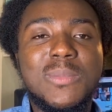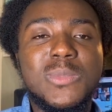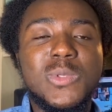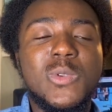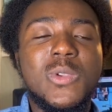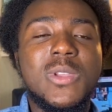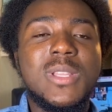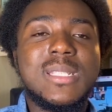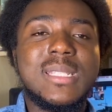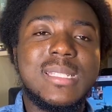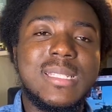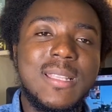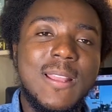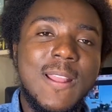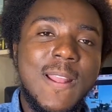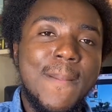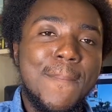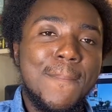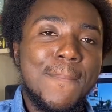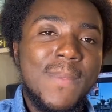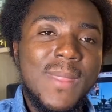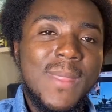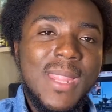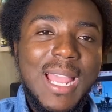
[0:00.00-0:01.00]
So it's
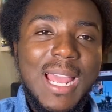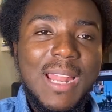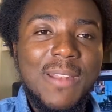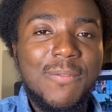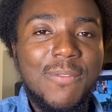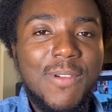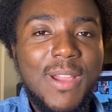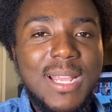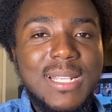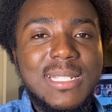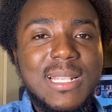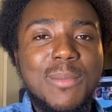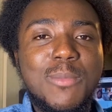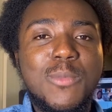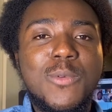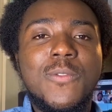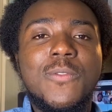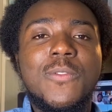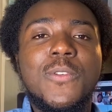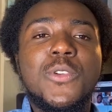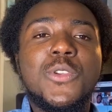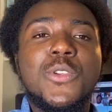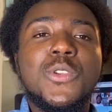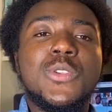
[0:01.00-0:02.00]
advisable
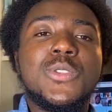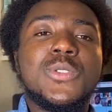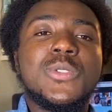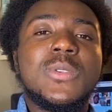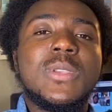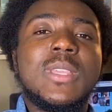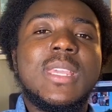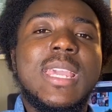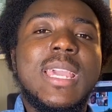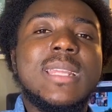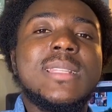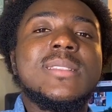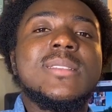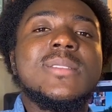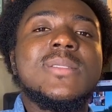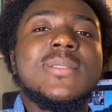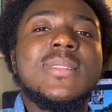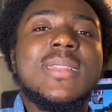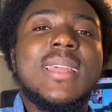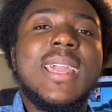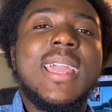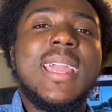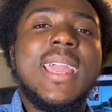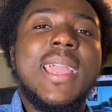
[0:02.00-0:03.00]
for you to get to
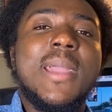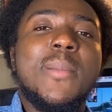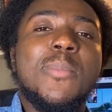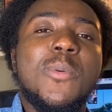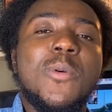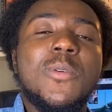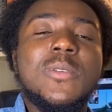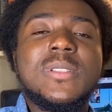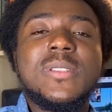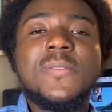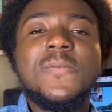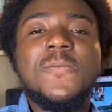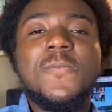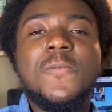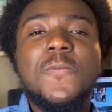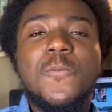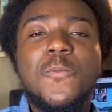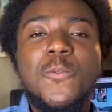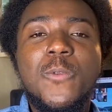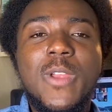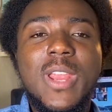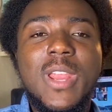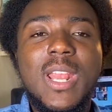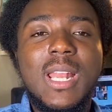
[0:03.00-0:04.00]
the airport
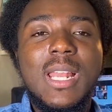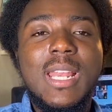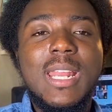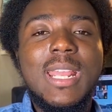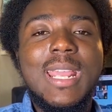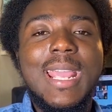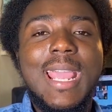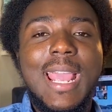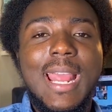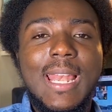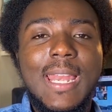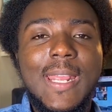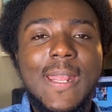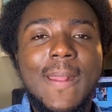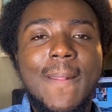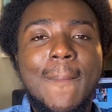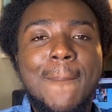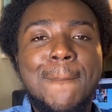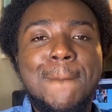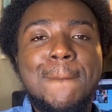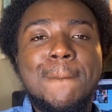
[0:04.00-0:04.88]
really early